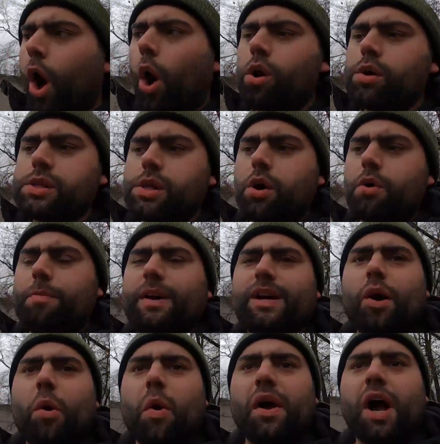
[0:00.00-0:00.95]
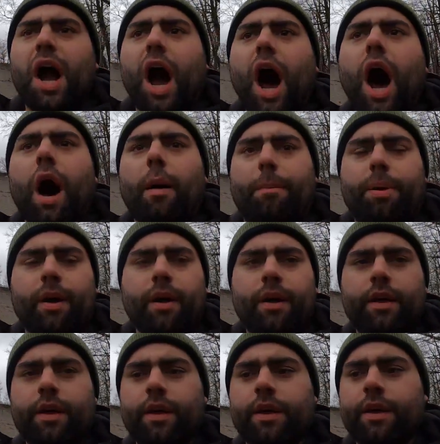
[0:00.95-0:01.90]
also be going up
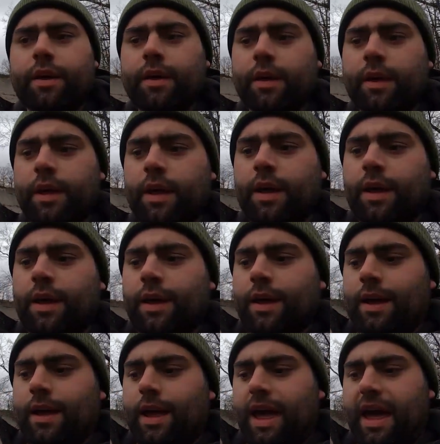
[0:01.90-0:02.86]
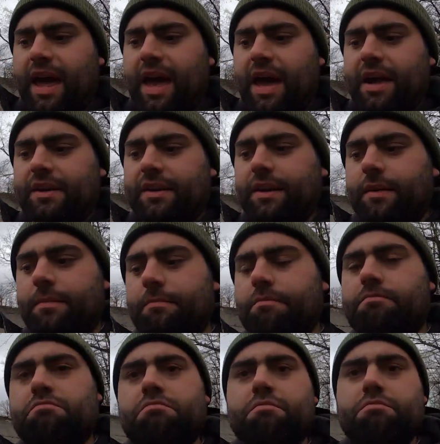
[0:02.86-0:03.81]
and
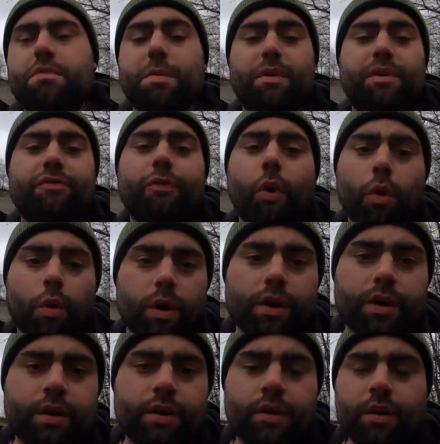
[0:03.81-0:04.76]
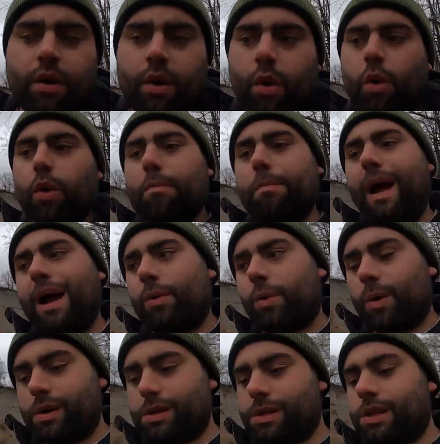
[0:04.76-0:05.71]
maybe forward or
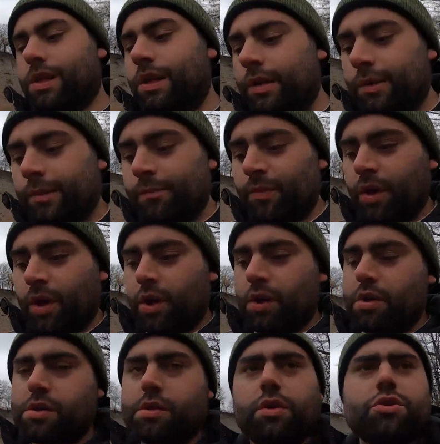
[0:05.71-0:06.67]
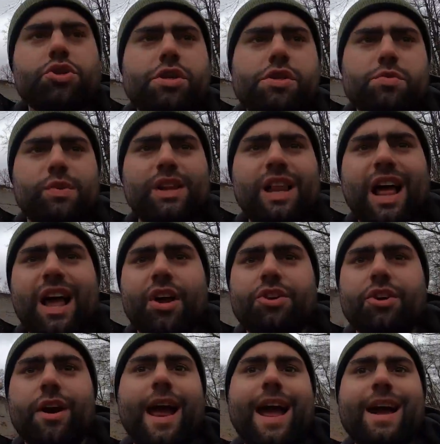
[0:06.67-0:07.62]
backwards. So don't just rely on
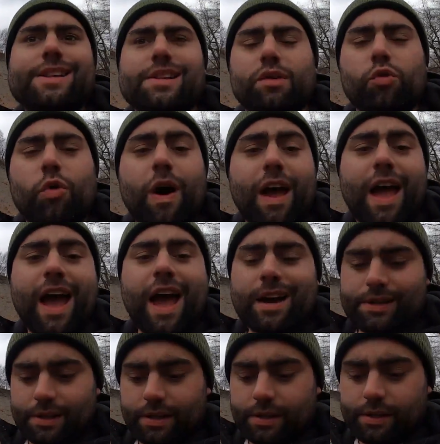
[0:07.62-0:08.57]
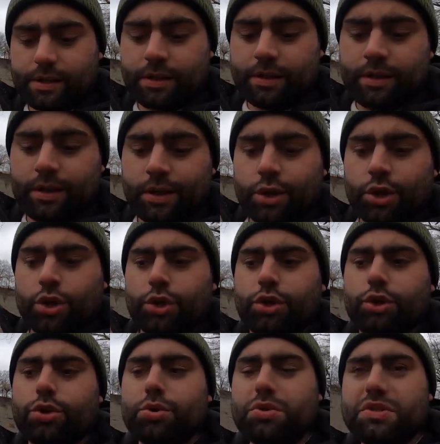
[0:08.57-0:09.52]
your X and Y axis.
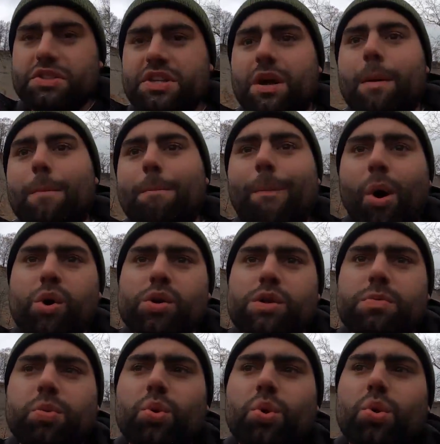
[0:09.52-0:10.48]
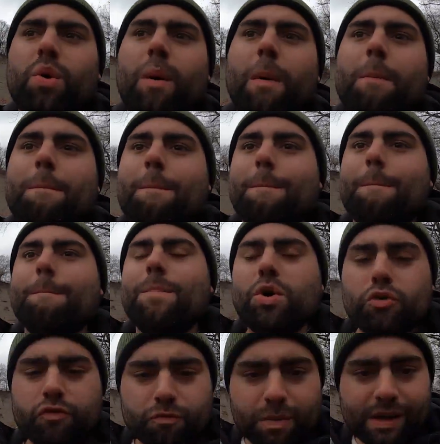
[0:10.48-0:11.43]
Use multiple
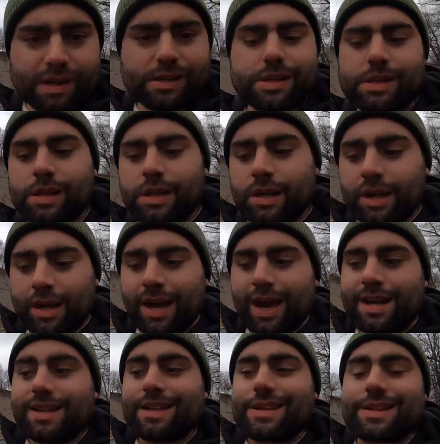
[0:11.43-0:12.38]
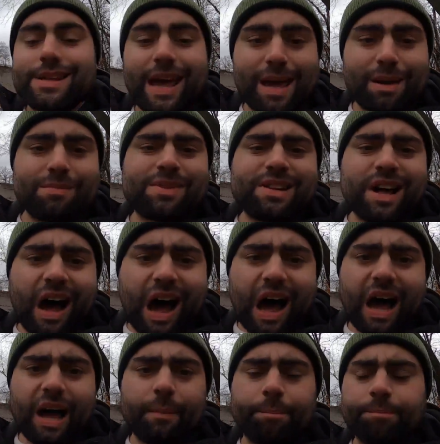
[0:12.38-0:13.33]
movements at the same
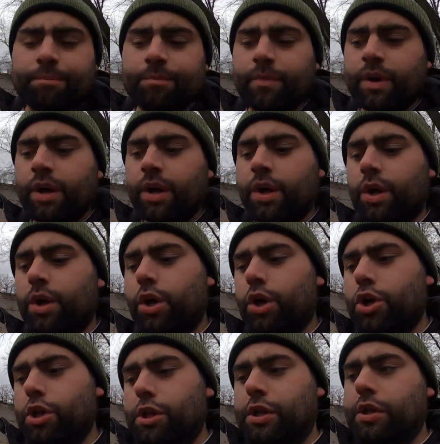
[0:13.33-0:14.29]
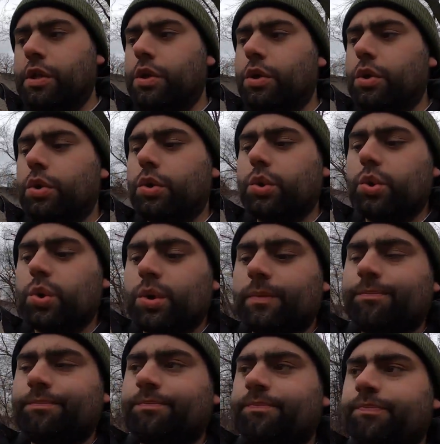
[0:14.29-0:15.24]
time to